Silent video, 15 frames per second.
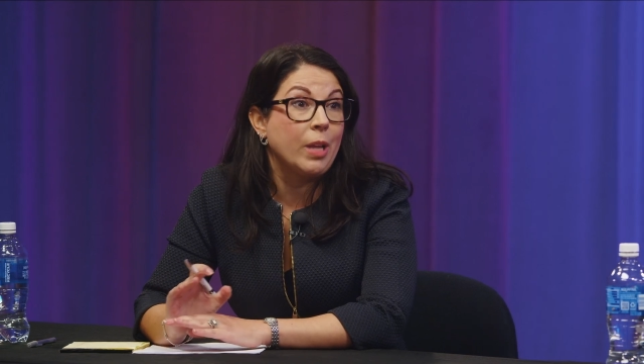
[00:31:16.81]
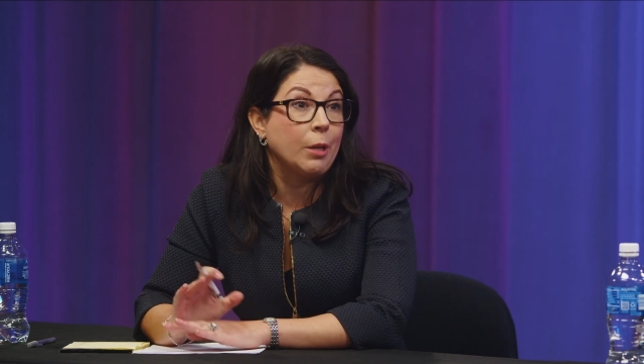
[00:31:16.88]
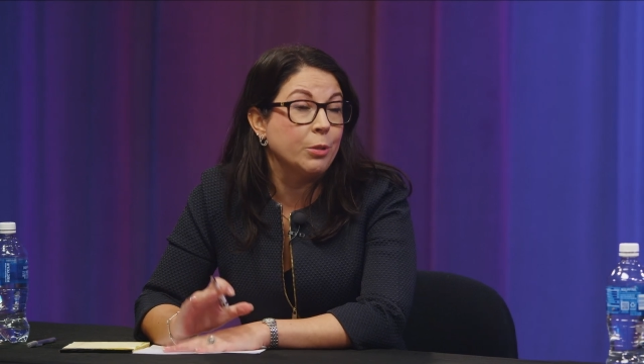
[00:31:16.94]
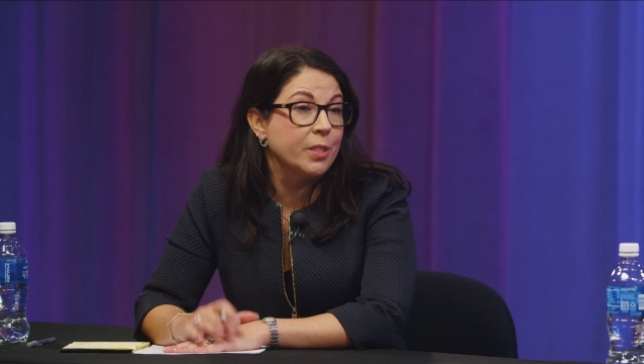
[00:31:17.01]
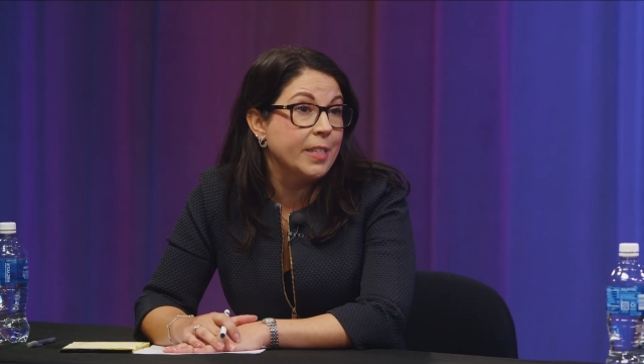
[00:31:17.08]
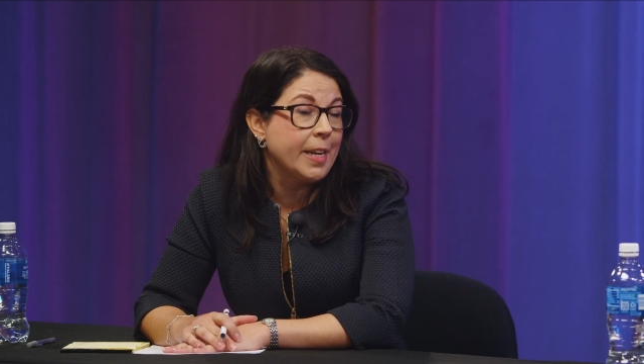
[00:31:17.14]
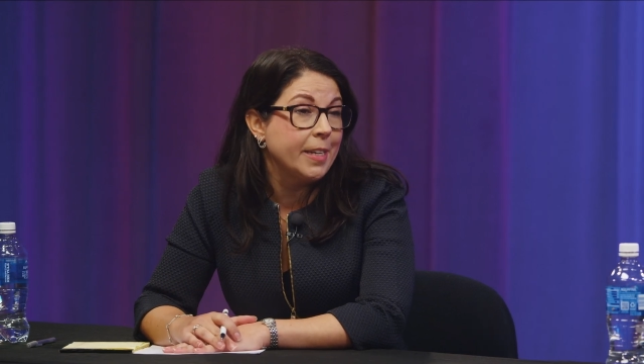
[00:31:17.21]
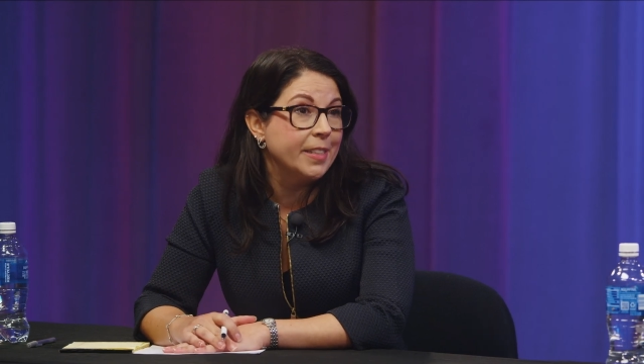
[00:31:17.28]

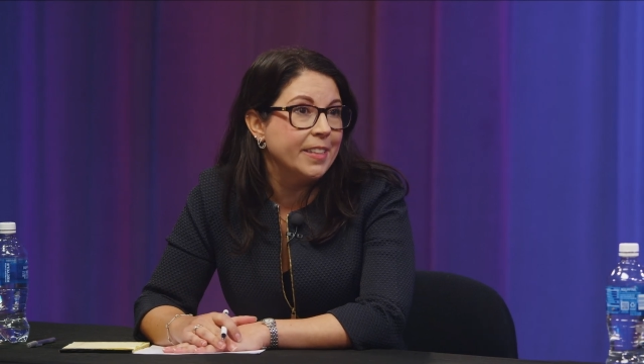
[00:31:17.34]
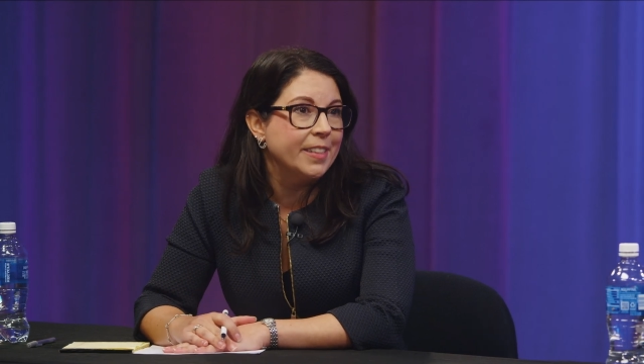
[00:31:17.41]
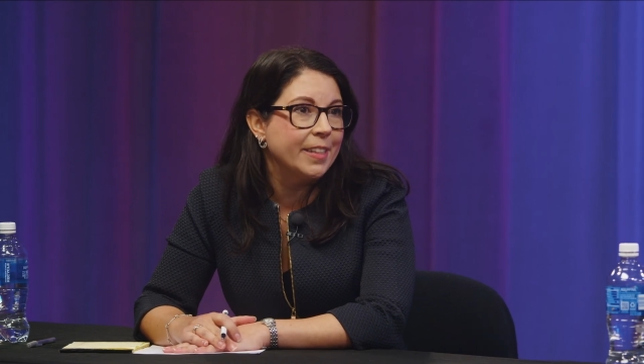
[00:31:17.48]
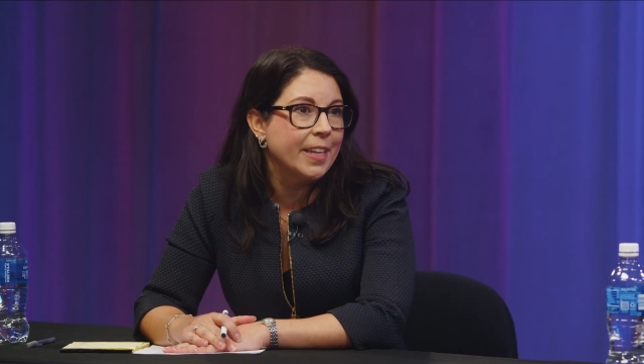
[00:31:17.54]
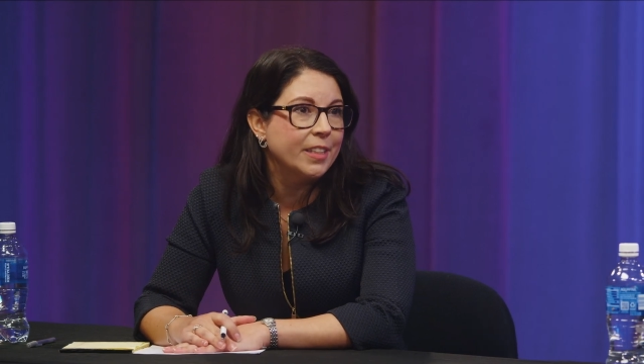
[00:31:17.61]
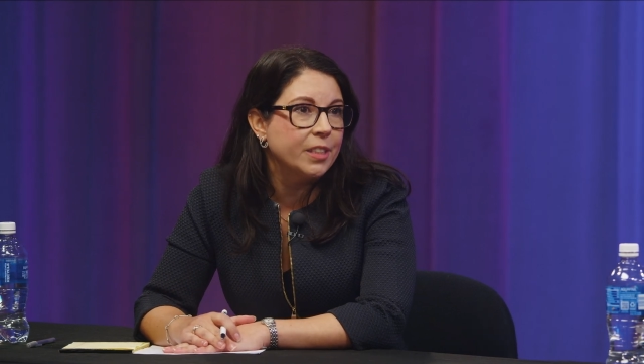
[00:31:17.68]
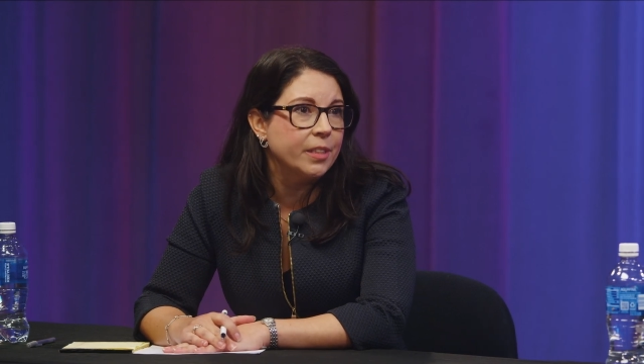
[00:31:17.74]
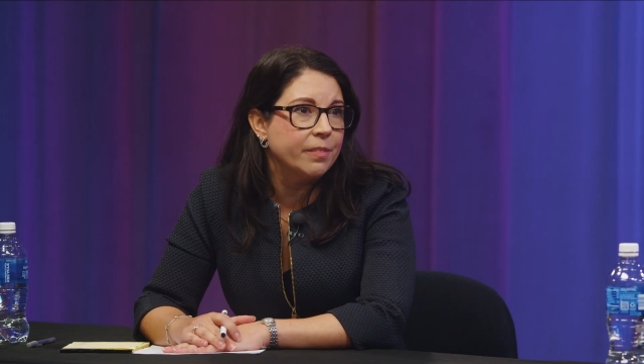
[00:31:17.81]
outstanding
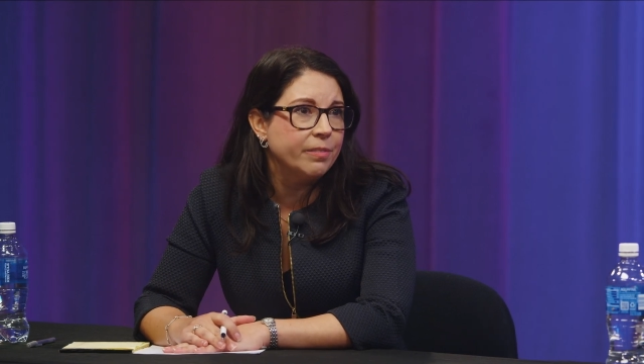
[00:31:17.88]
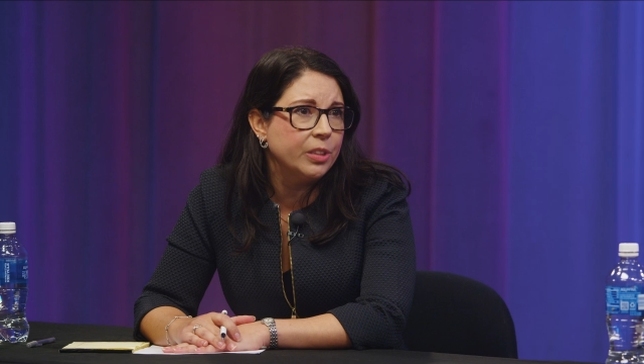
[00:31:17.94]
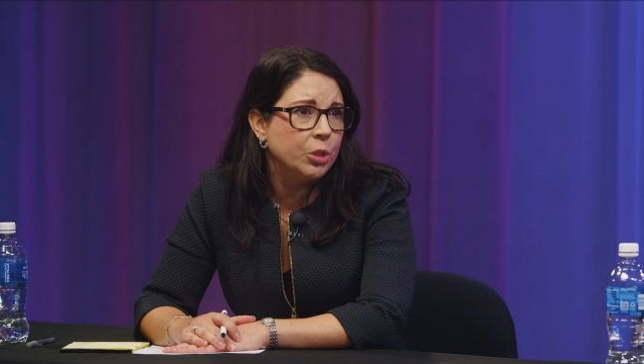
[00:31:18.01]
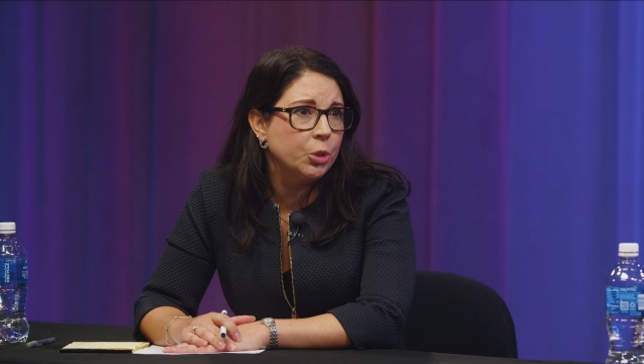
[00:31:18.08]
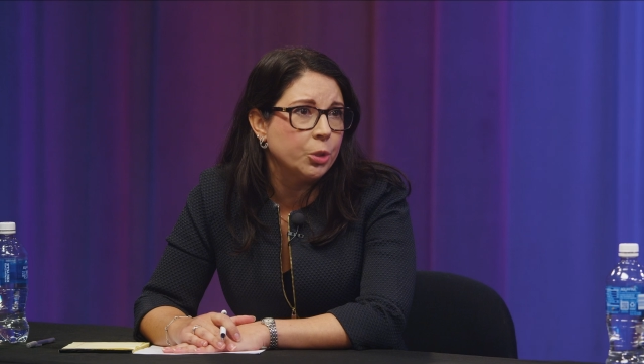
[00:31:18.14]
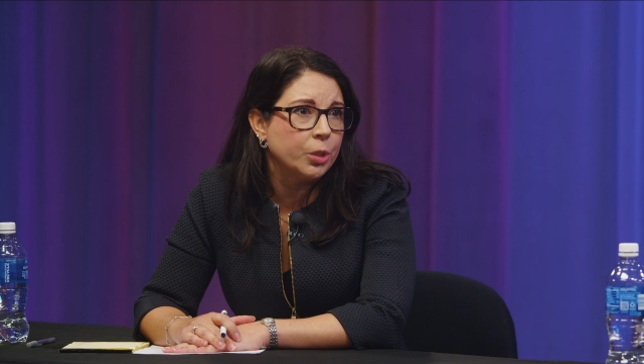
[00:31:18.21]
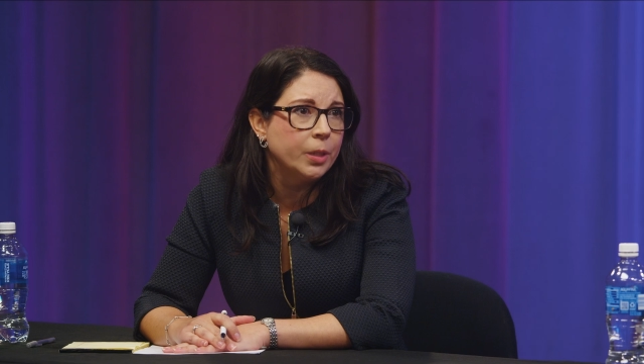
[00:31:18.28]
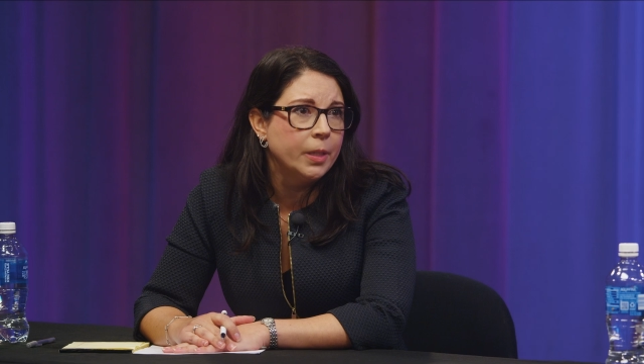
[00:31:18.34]
elected
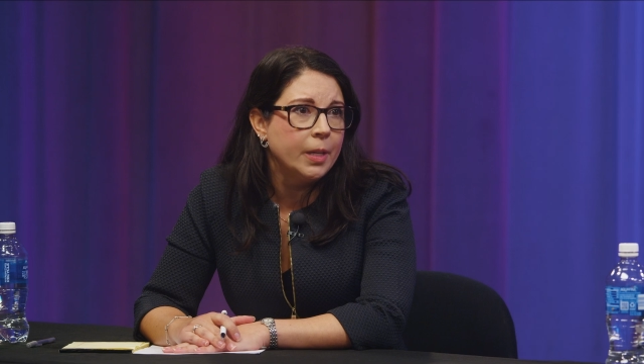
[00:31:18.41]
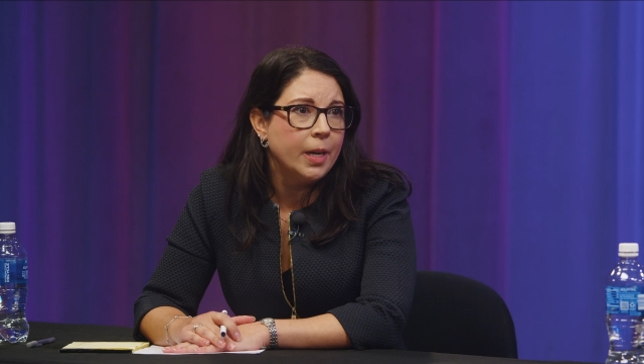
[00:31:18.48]
official.